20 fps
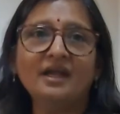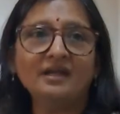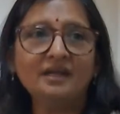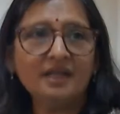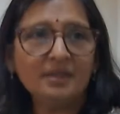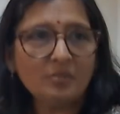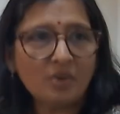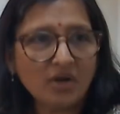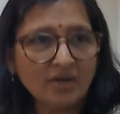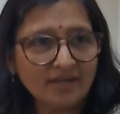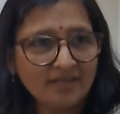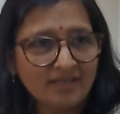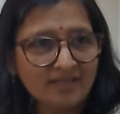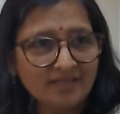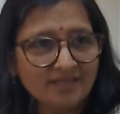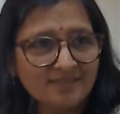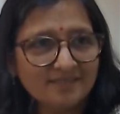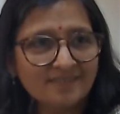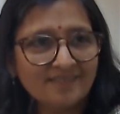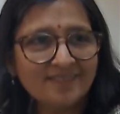
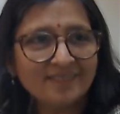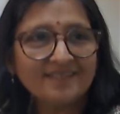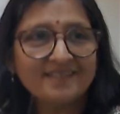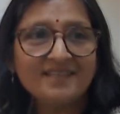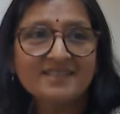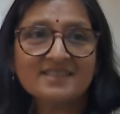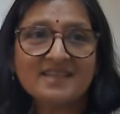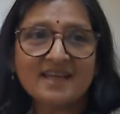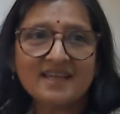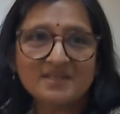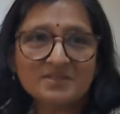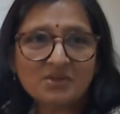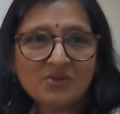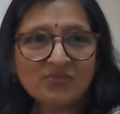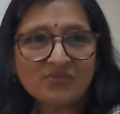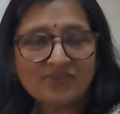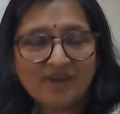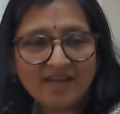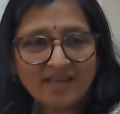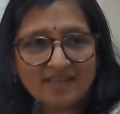antibodies, the size of
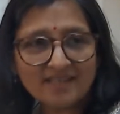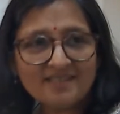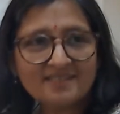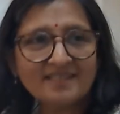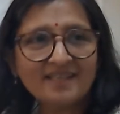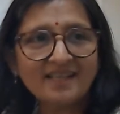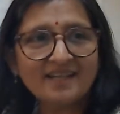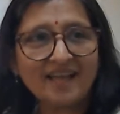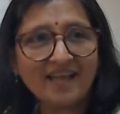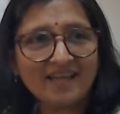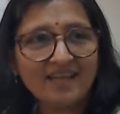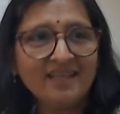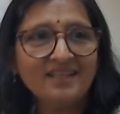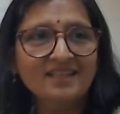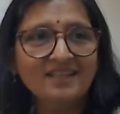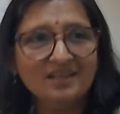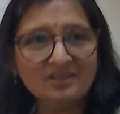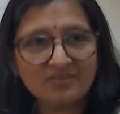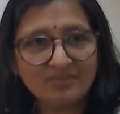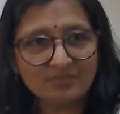virus, they lie
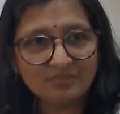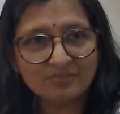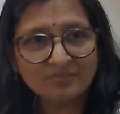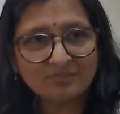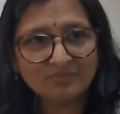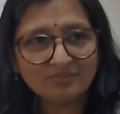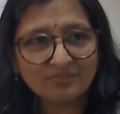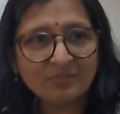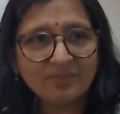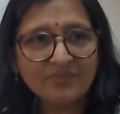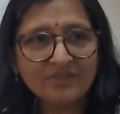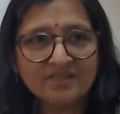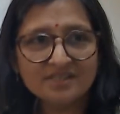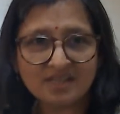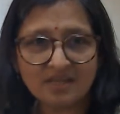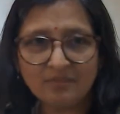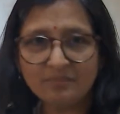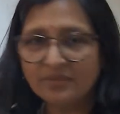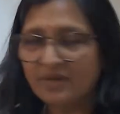in the same